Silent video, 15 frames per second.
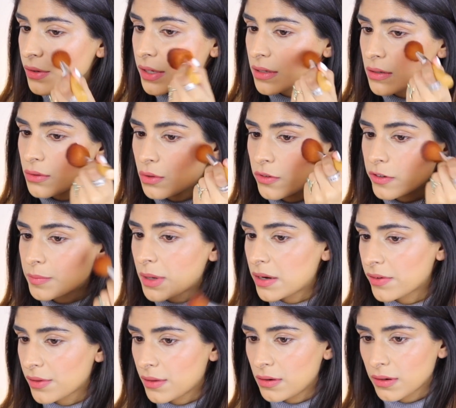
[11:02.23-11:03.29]
going to
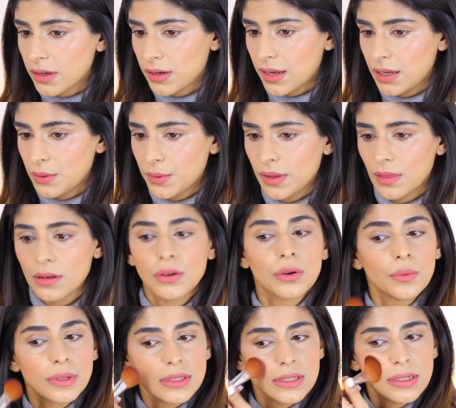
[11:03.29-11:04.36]
overpower the look in any way. The
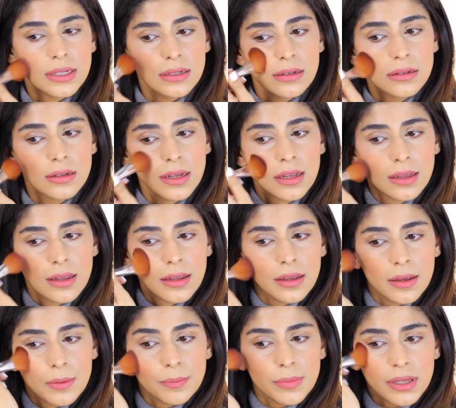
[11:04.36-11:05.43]
look will still
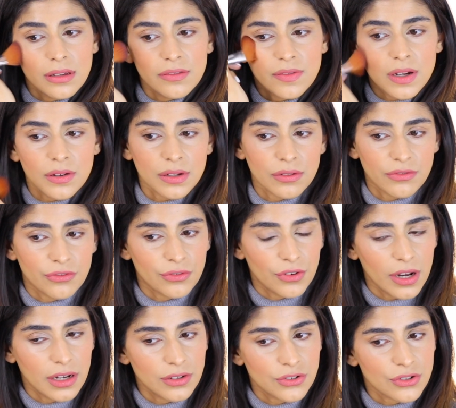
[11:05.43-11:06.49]
be very
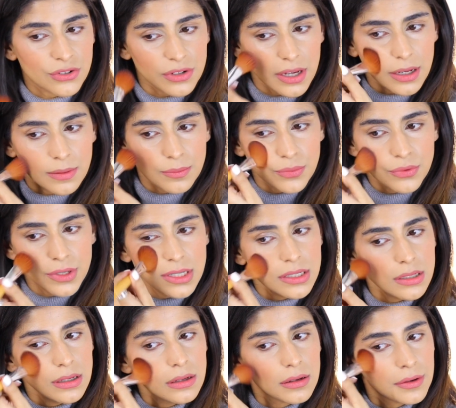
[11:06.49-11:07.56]
fresh and
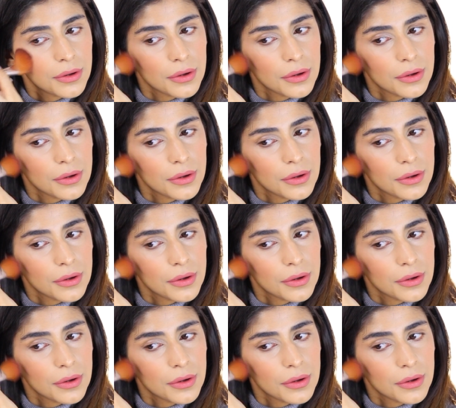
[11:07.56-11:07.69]
pretty.